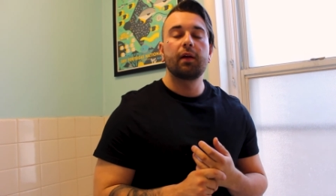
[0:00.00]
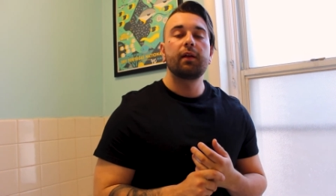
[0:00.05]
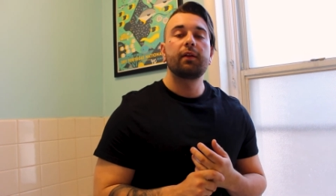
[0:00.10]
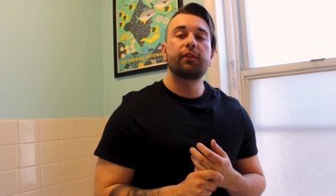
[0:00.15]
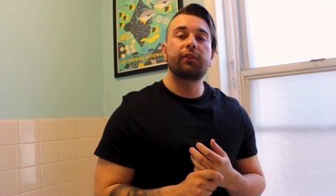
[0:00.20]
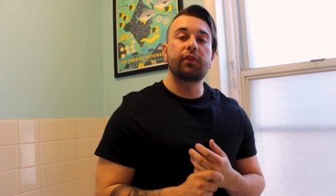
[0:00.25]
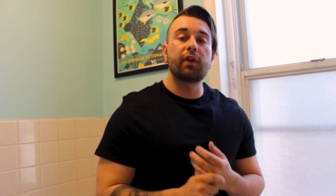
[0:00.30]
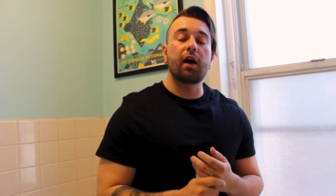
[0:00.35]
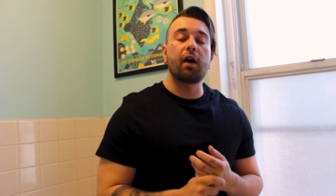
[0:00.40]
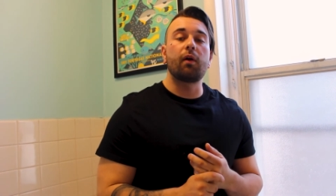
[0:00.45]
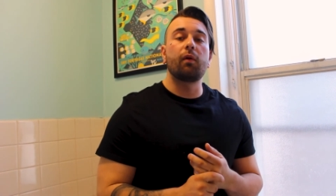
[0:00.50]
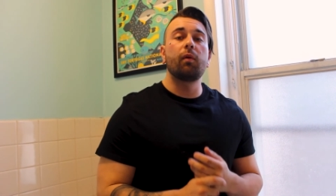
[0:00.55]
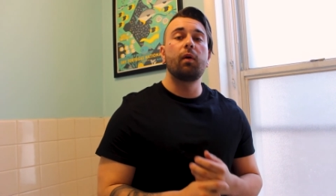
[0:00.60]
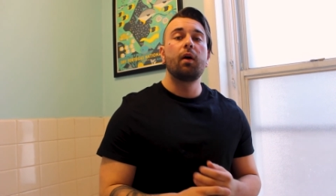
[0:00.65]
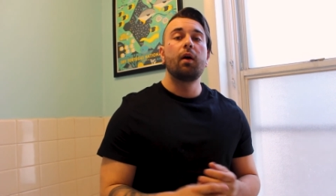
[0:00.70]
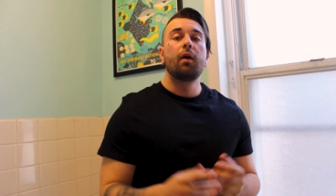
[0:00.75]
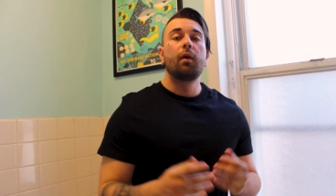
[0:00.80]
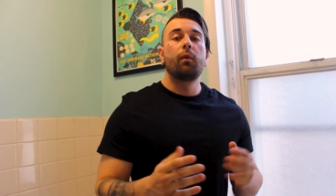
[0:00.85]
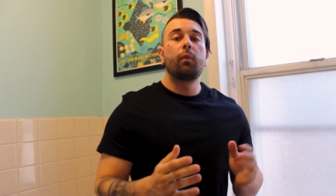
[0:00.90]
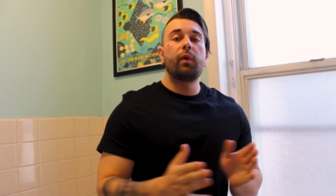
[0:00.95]
So
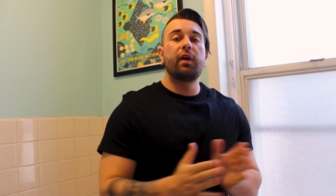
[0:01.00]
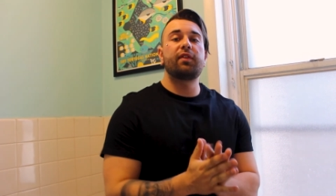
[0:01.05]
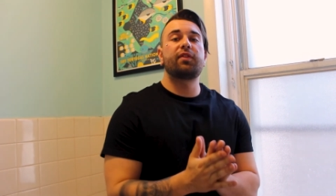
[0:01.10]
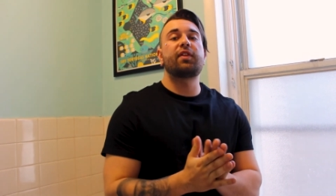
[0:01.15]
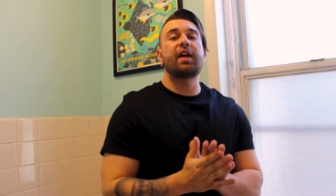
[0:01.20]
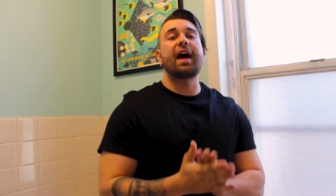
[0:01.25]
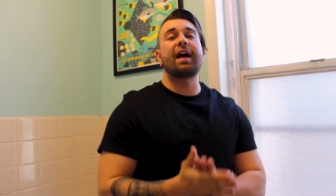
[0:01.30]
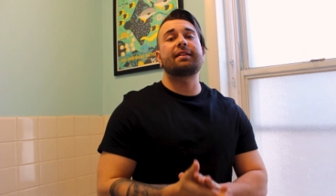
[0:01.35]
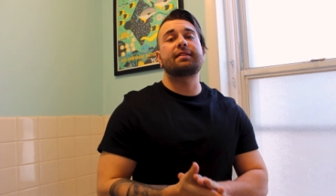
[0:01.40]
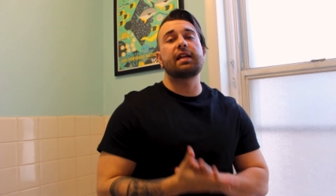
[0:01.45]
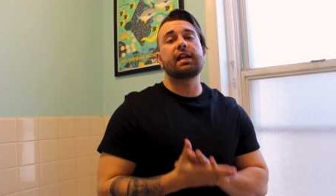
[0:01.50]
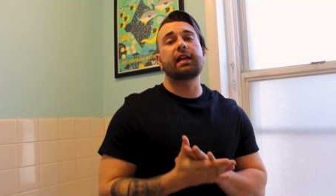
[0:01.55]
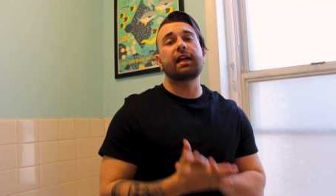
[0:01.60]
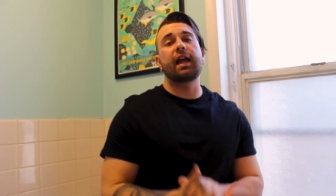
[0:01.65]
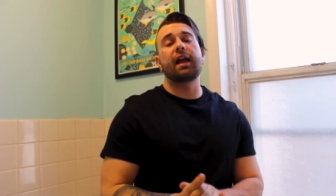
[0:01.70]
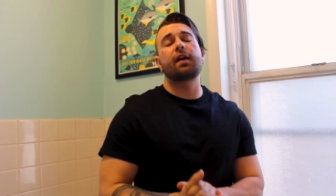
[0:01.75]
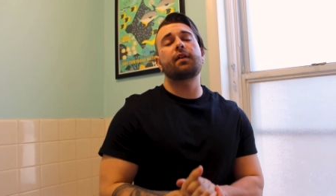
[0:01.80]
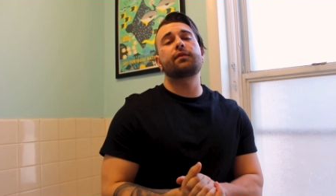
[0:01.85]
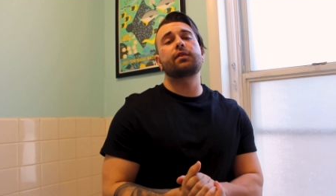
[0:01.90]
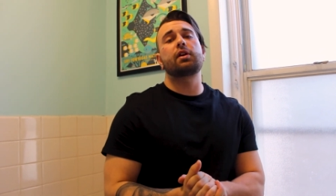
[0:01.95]
with that, take
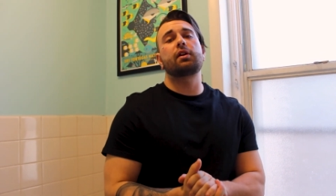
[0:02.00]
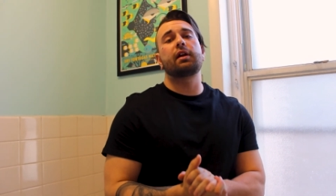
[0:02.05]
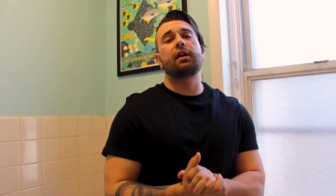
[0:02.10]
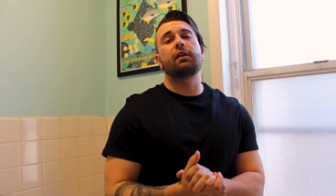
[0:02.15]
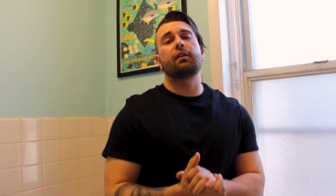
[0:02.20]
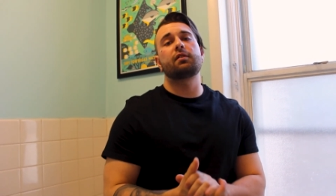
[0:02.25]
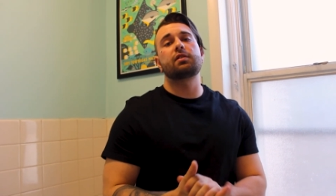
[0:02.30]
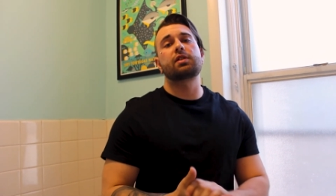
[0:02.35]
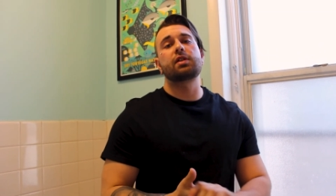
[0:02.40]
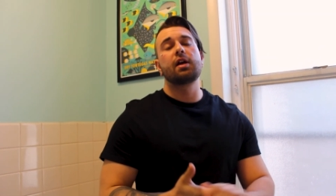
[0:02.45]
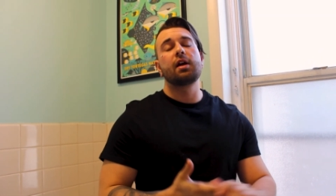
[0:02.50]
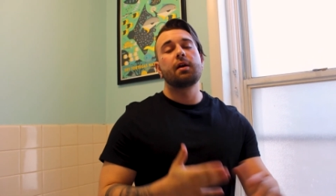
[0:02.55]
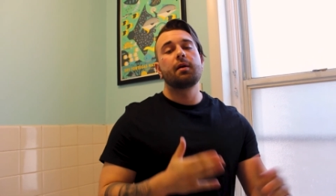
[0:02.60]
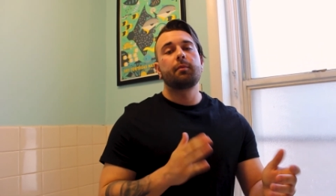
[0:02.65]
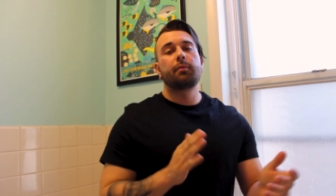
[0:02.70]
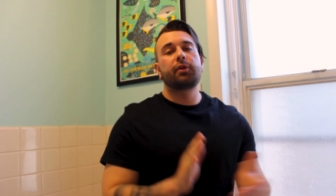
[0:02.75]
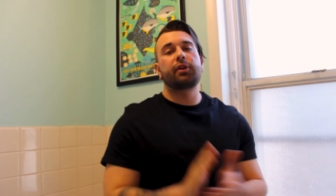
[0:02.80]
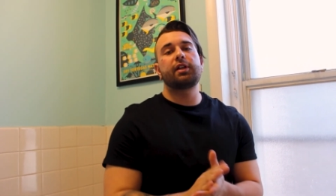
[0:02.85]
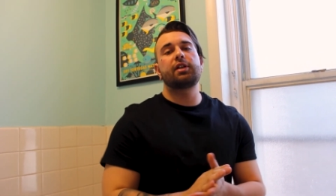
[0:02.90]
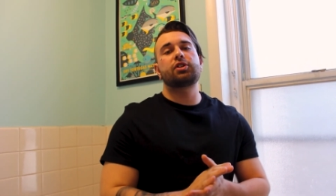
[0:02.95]
care of your ears.
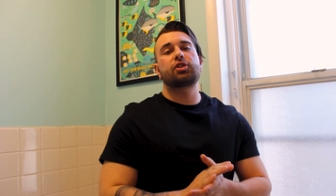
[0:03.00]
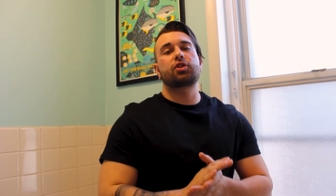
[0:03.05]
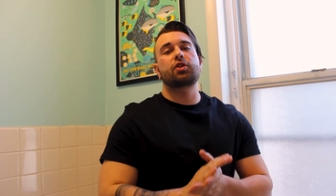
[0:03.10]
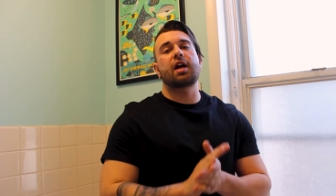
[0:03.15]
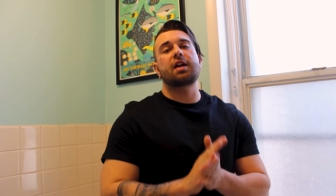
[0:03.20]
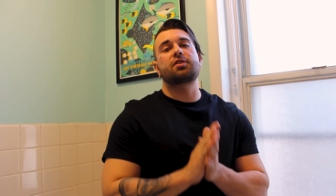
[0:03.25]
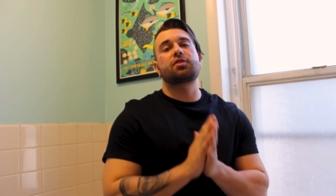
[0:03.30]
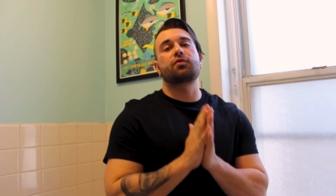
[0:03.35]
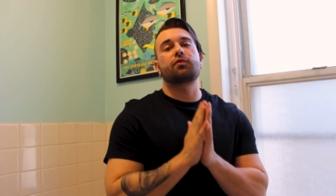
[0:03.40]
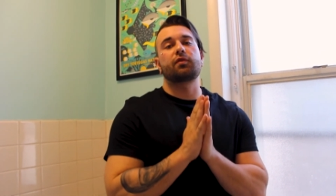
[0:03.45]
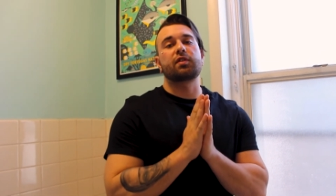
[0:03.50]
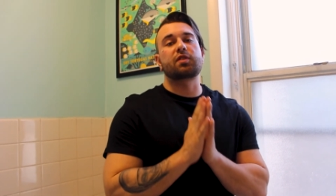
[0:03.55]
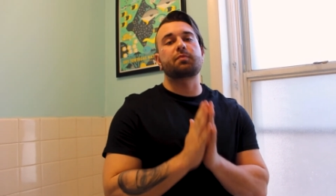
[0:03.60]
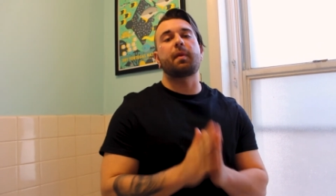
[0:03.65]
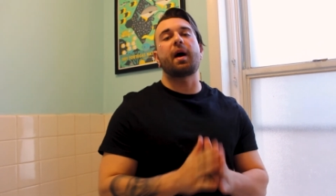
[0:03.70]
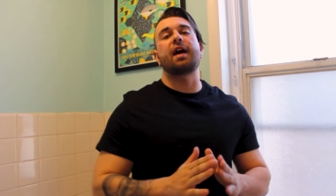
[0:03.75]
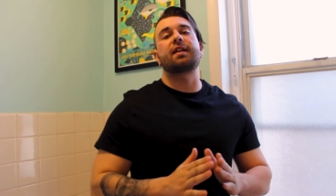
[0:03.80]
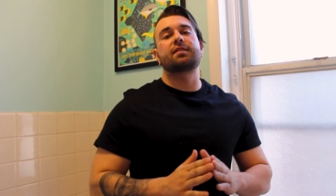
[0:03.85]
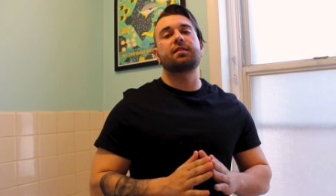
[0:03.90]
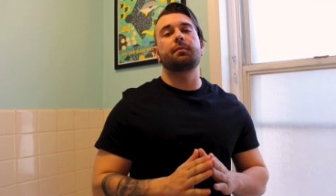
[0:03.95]
Please stretch
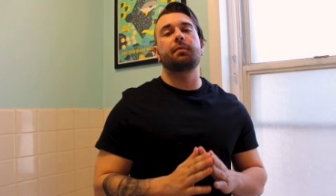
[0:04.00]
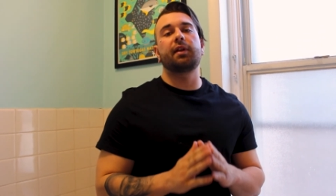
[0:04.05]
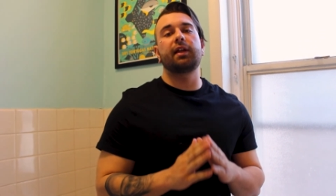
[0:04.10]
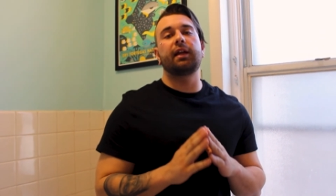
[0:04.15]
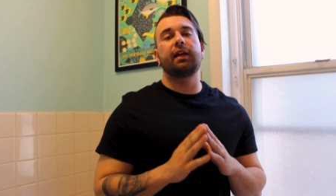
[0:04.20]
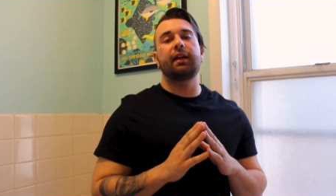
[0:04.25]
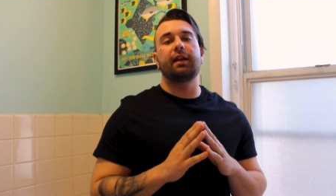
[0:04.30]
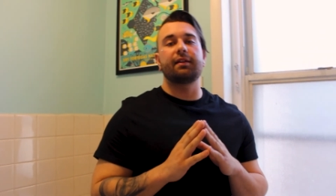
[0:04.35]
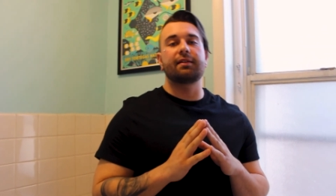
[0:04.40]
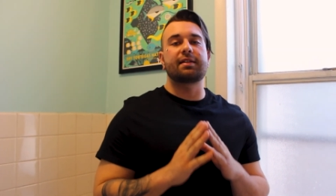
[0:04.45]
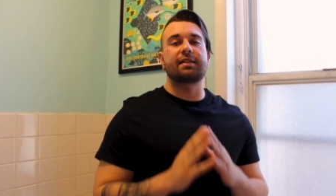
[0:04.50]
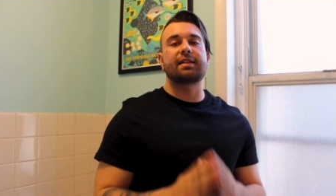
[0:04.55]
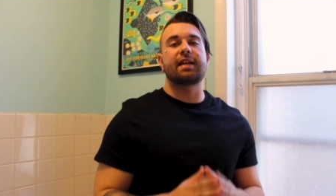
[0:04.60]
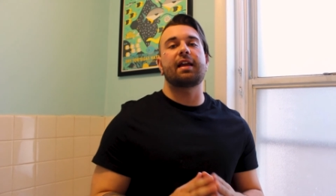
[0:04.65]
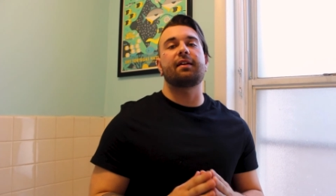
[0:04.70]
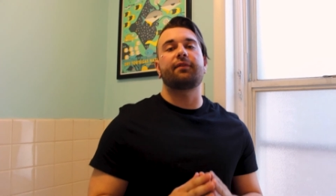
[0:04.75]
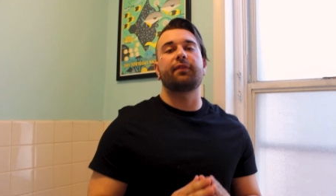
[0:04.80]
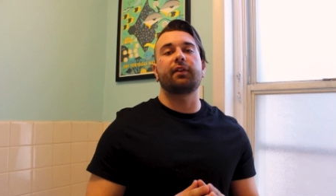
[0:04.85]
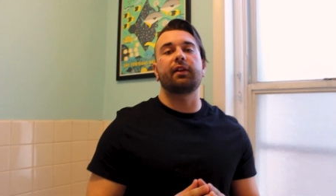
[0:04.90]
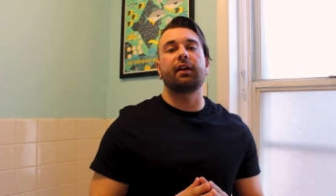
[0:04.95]
responsibly and
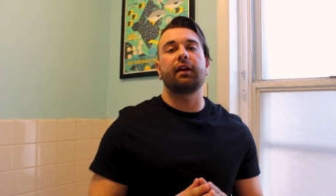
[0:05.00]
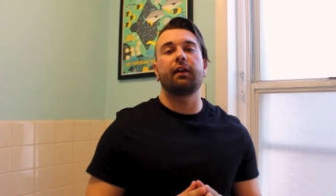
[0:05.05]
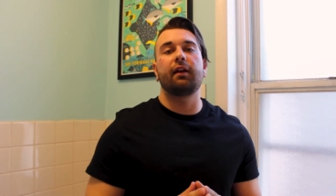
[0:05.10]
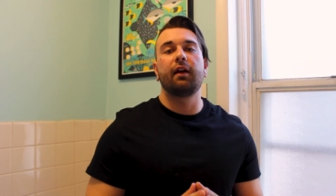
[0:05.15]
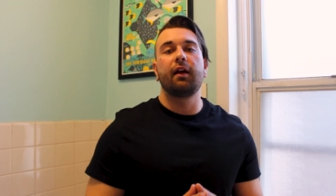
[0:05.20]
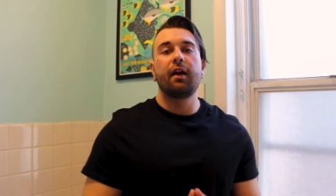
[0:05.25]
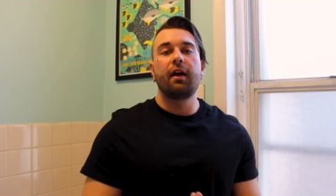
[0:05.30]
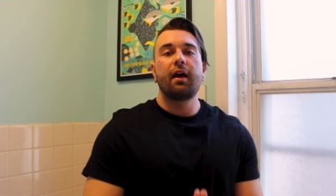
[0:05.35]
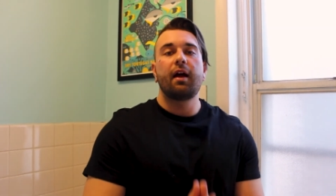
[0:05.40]
safely.